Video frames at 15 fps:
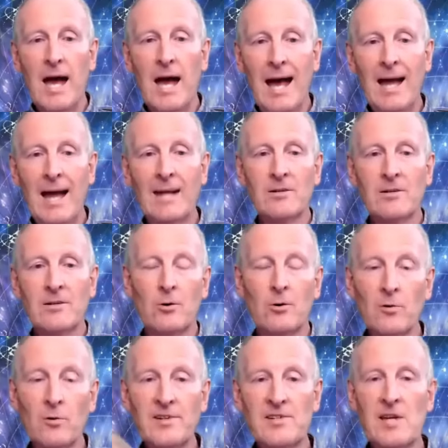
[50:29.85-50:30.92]
And
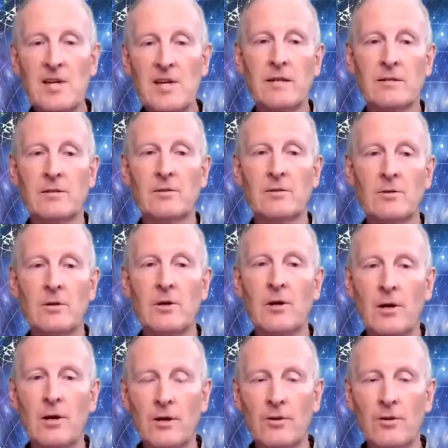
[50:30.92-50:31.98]
all of a sudden,
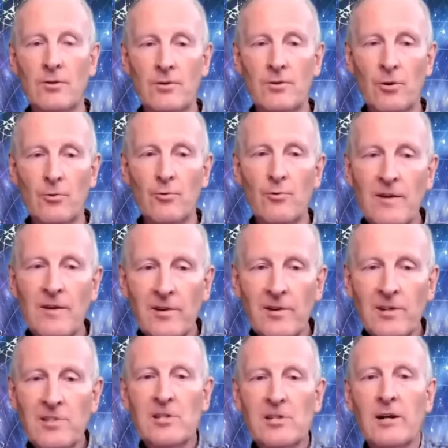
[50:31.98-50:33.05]
the
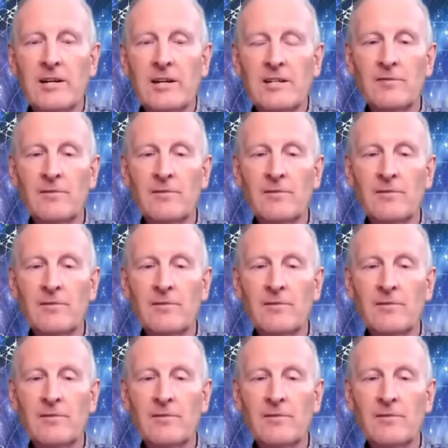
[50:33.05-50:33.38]
river started